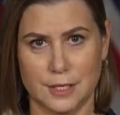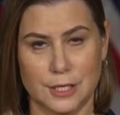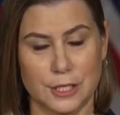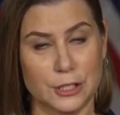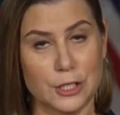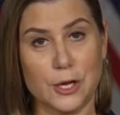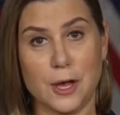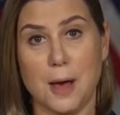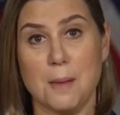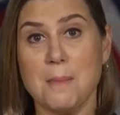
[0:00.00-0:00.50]

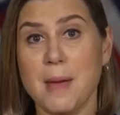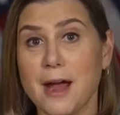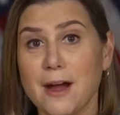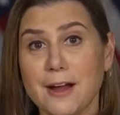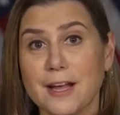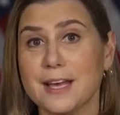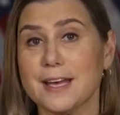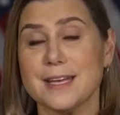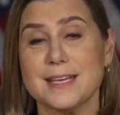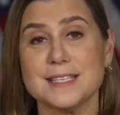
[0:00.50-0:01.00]
Look,
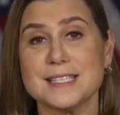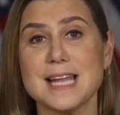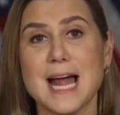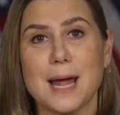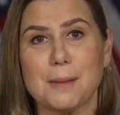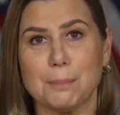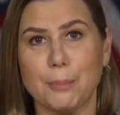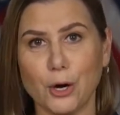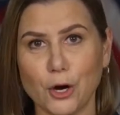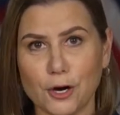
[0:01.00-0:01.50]
America is
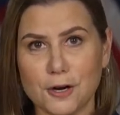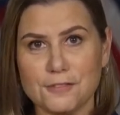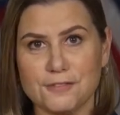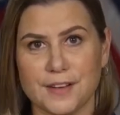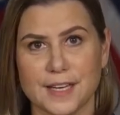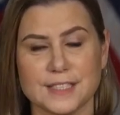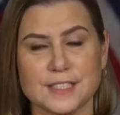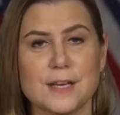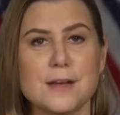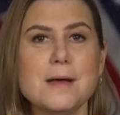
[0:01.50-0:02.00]
not
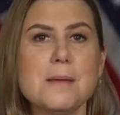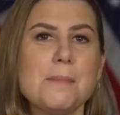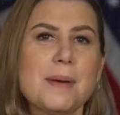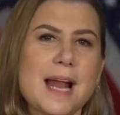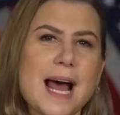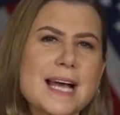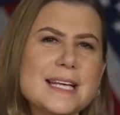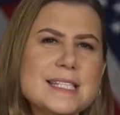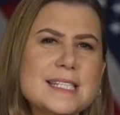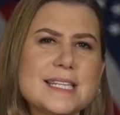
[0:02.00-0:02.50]
perfect, but
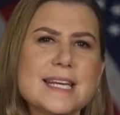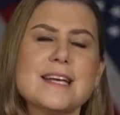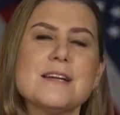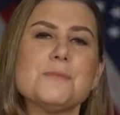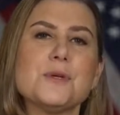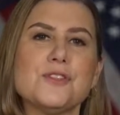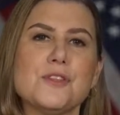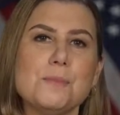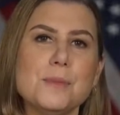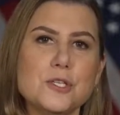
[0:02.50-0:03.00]
I stand
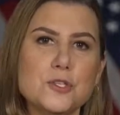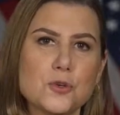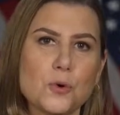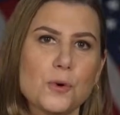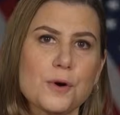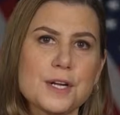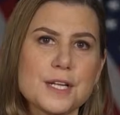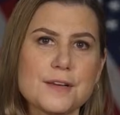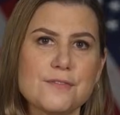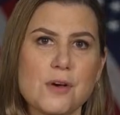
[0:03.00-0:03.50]
with the
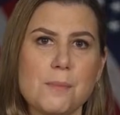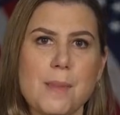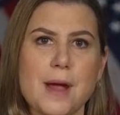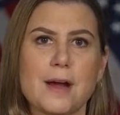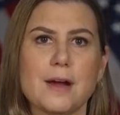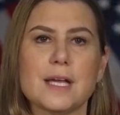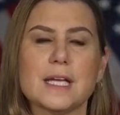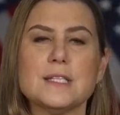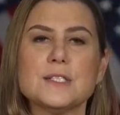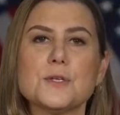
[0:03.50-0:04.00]
majority of
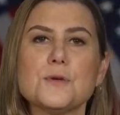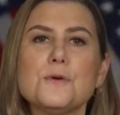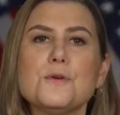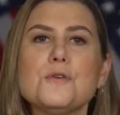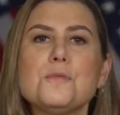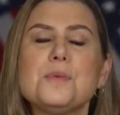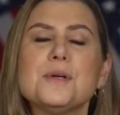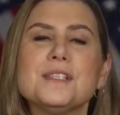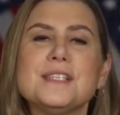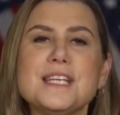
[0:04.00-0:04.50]
Americans who
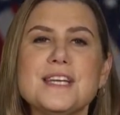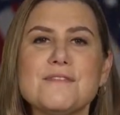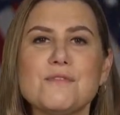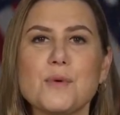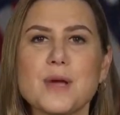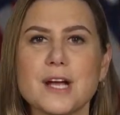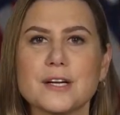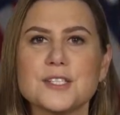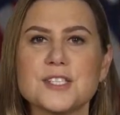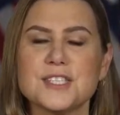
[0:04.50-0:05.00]
believe
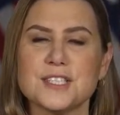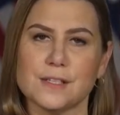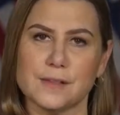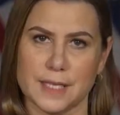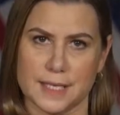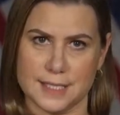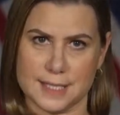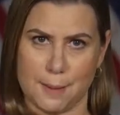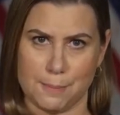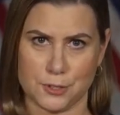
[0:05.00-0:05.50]
we are still
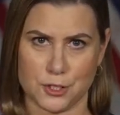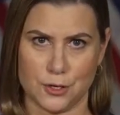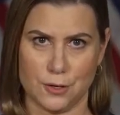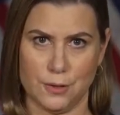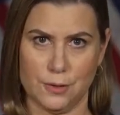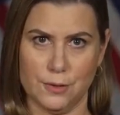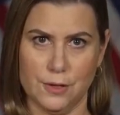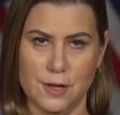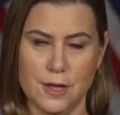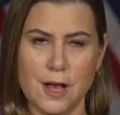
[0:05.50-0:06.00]

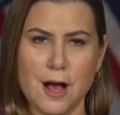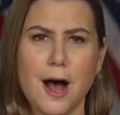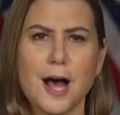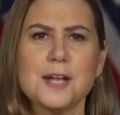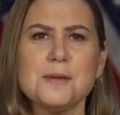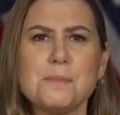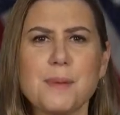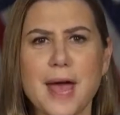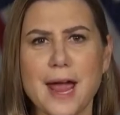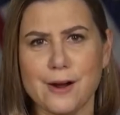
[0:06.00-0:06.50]
exceptional,
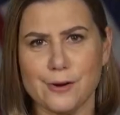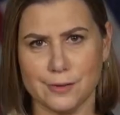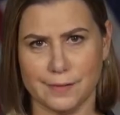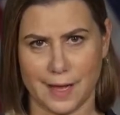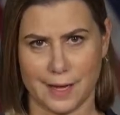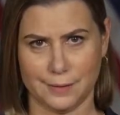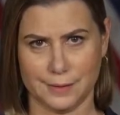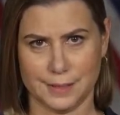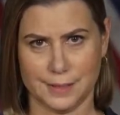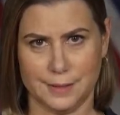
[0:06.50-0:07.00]

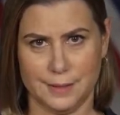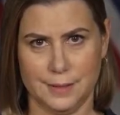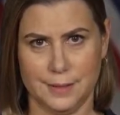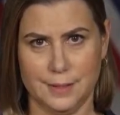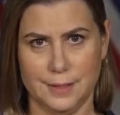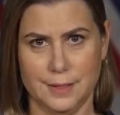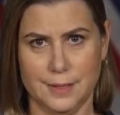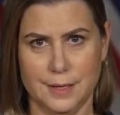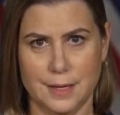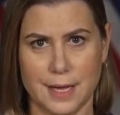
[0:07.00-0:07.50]
unparalleled.
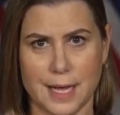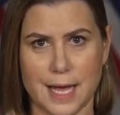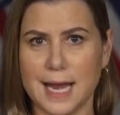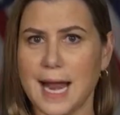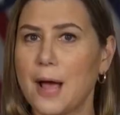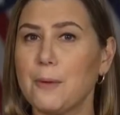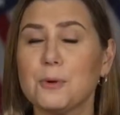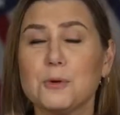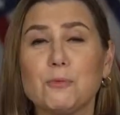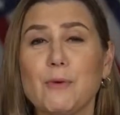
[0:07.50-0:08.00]
And
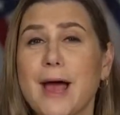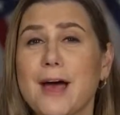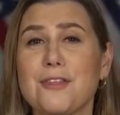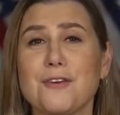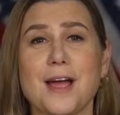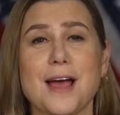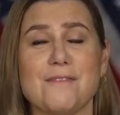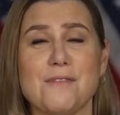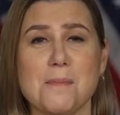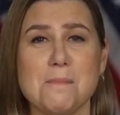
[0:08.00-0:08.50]
I would rather
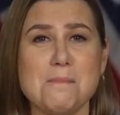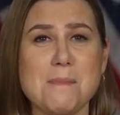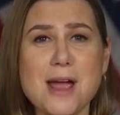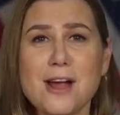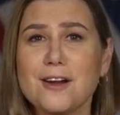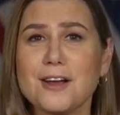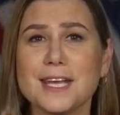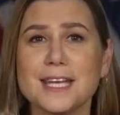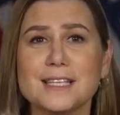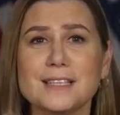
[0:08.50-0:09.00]
have
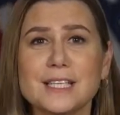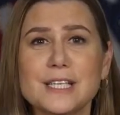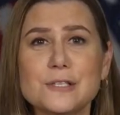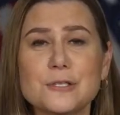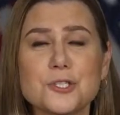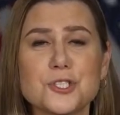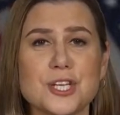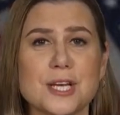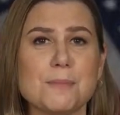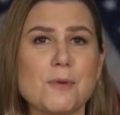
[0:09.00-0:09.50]
American
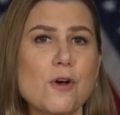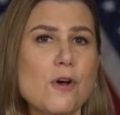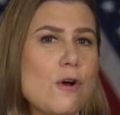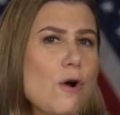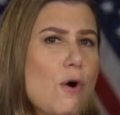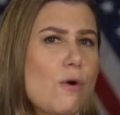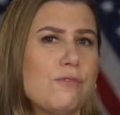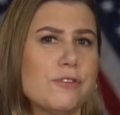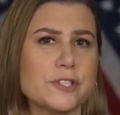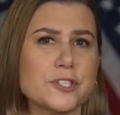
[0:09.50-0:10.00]
leadership
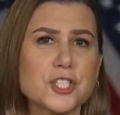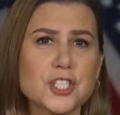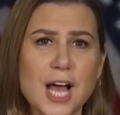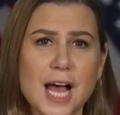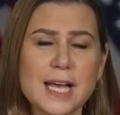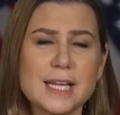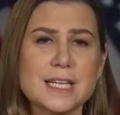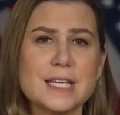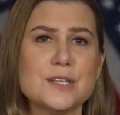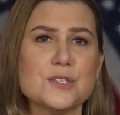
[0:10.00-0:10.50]
over
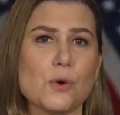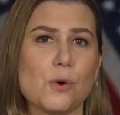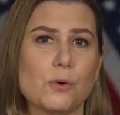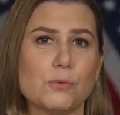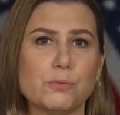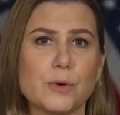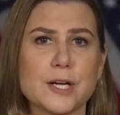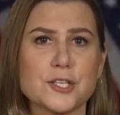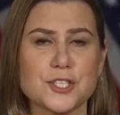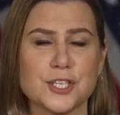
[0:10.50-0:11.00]
Chinese or
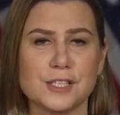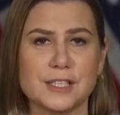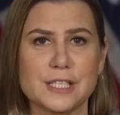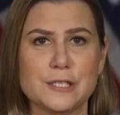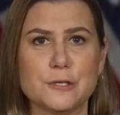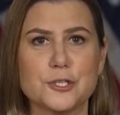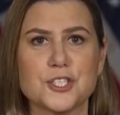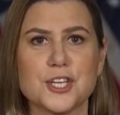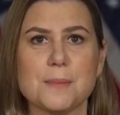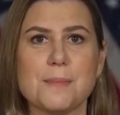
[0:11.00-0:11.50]
Russian
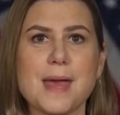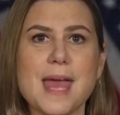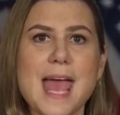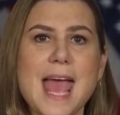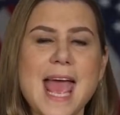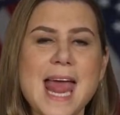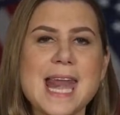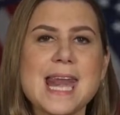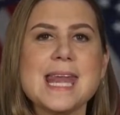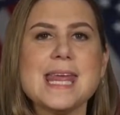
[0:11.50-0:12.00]
leadership
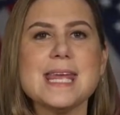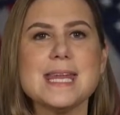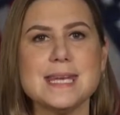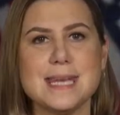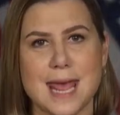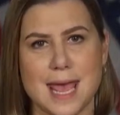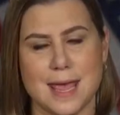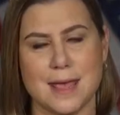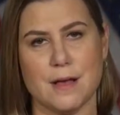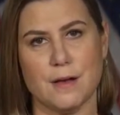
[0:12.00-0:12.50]
any
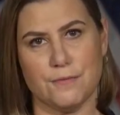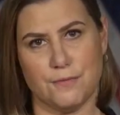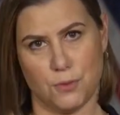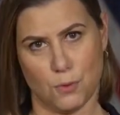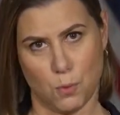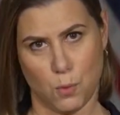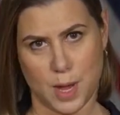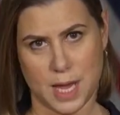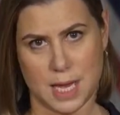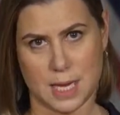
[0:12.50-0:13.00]
day of the
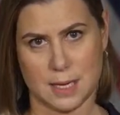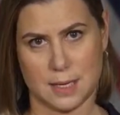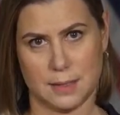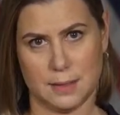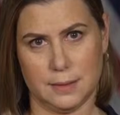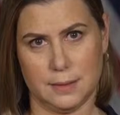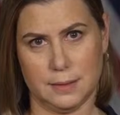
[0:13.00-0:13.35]
week.